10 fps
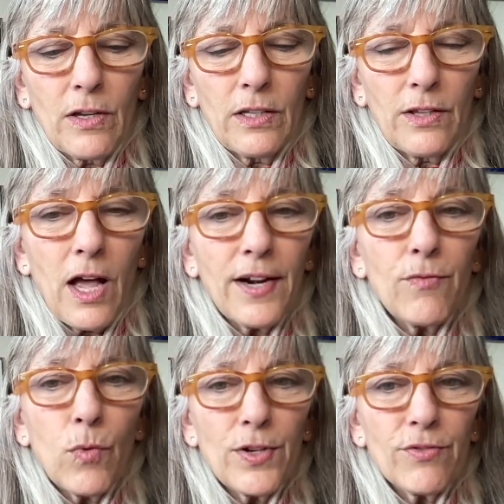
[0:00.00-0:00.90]
lot
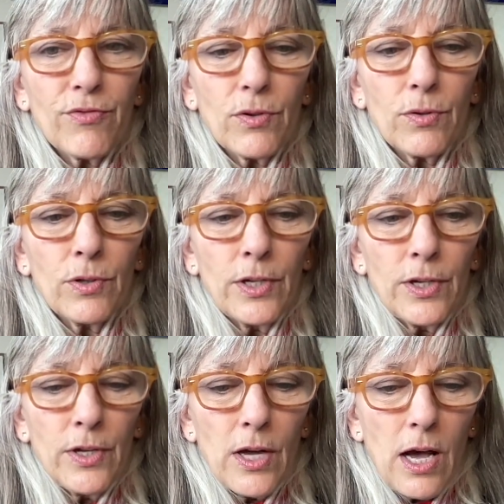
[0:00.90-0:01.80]
of wonderful
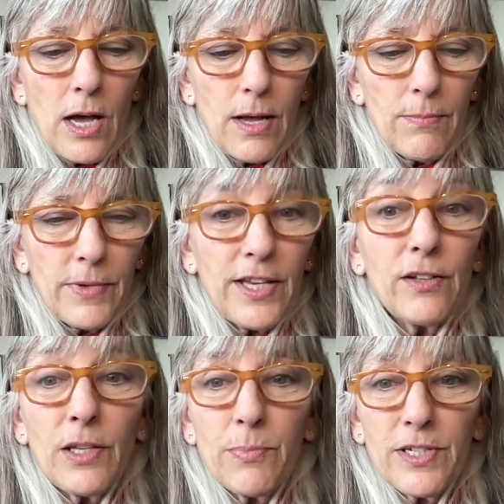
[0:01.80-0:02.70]

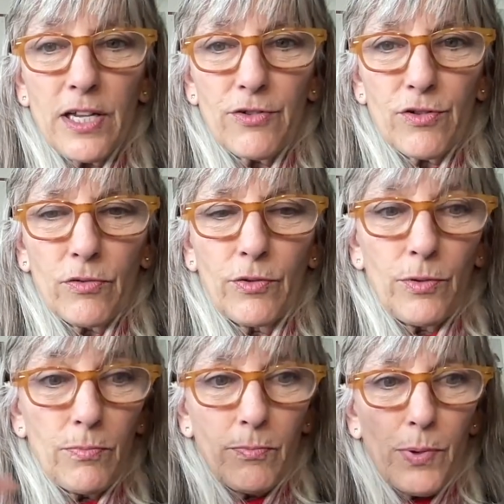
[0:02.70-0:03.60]
healing potential.
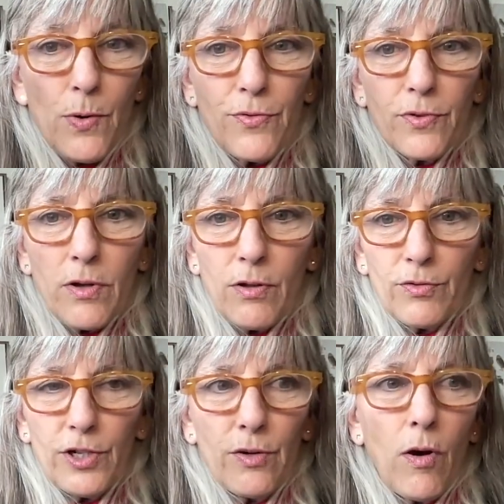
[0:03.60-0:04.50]
Both,
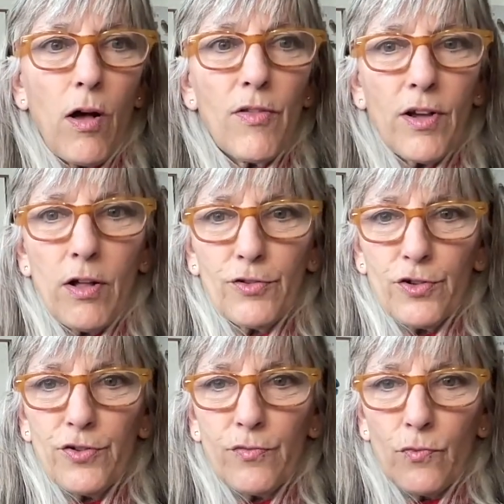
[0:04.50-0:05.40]
all the
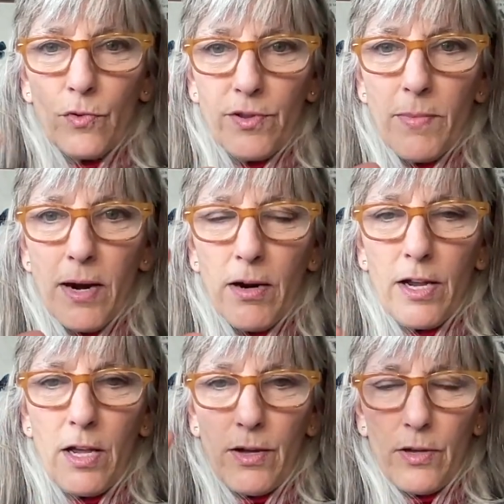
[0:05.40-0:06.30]
cultures, North
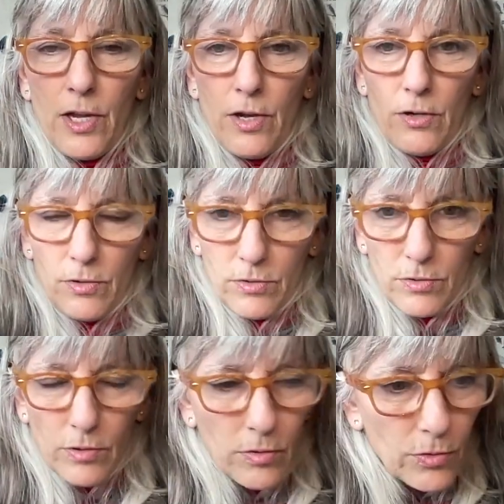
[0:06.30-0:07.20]
America,
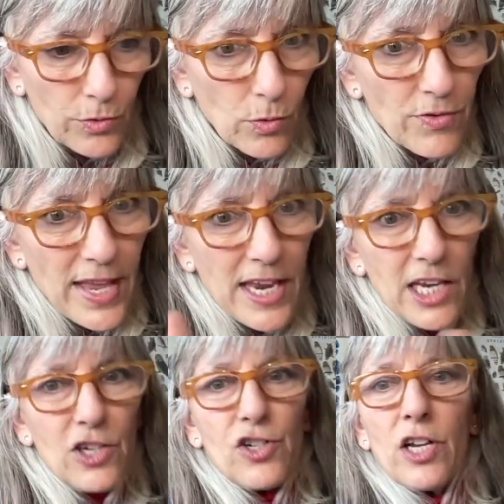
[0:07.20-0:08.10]
North
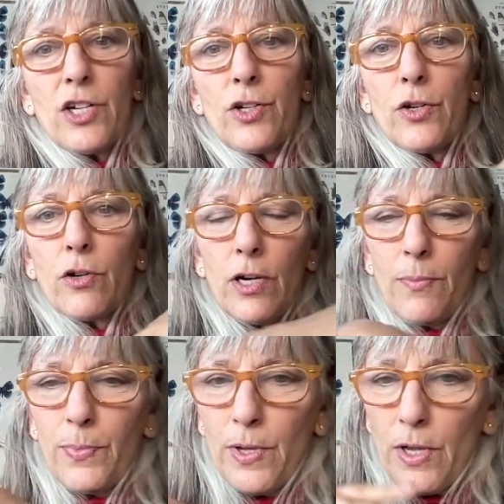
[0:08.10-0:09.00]
Asia, and Europe,